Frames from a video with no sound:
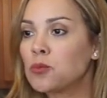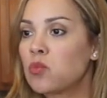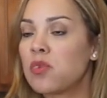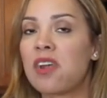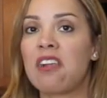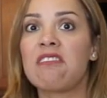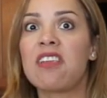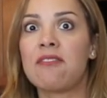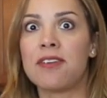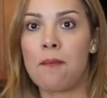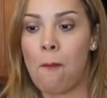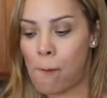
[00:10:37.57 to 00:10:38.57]
and I love
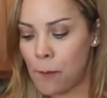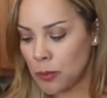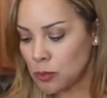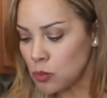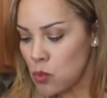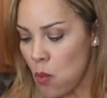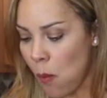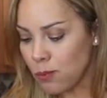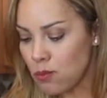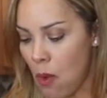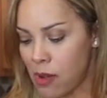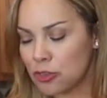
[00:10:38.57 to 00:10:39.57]
it.
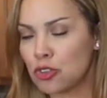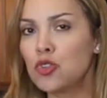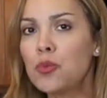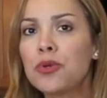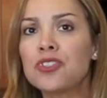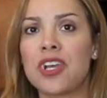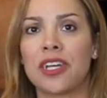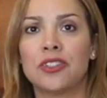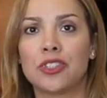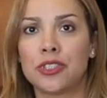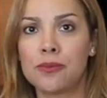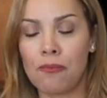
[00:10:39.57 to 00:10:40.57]
Super
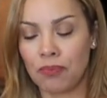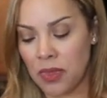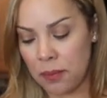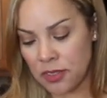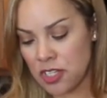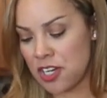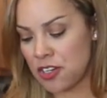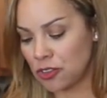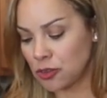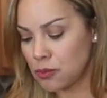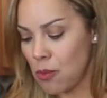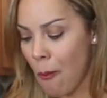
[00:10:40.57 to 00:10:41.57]
tender, the
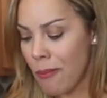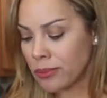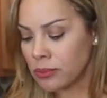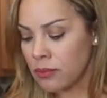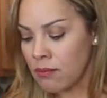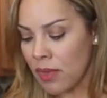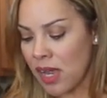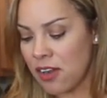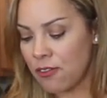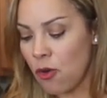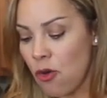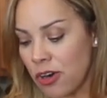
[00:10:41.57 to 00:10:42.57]
potatoes, and
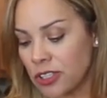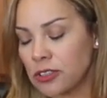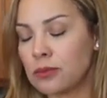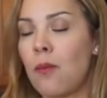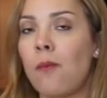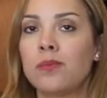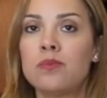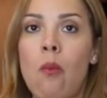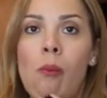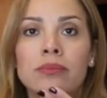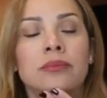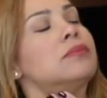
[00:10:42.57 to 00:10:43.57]
of course,
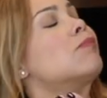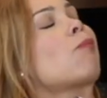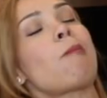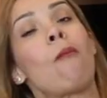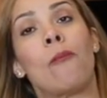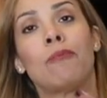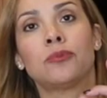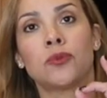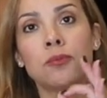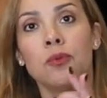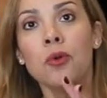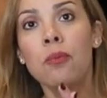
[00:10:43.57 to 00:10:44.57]
the
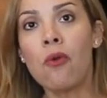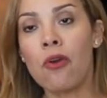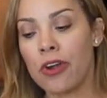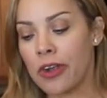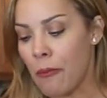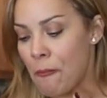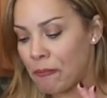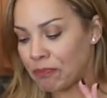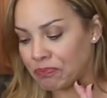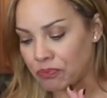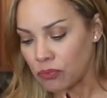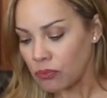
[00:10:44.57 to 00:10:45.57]
pulled pork,
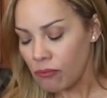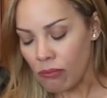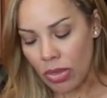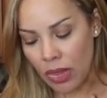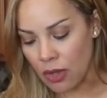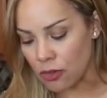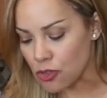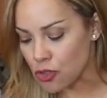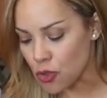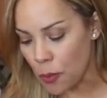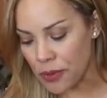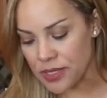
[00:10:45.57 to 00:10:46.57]

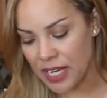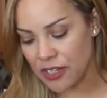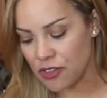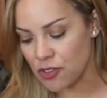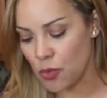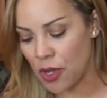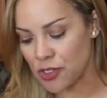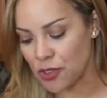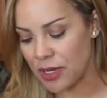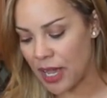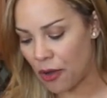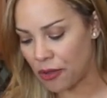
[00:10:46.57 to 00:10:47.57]
super tender as well, so
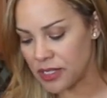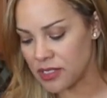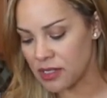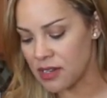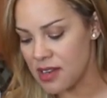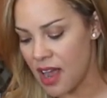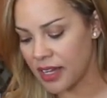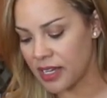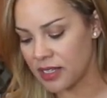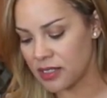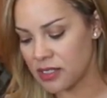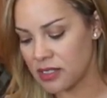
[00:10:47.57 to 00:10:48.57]
you get all these
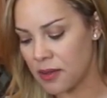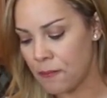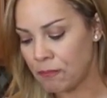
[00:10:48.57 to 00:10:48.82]
nuggets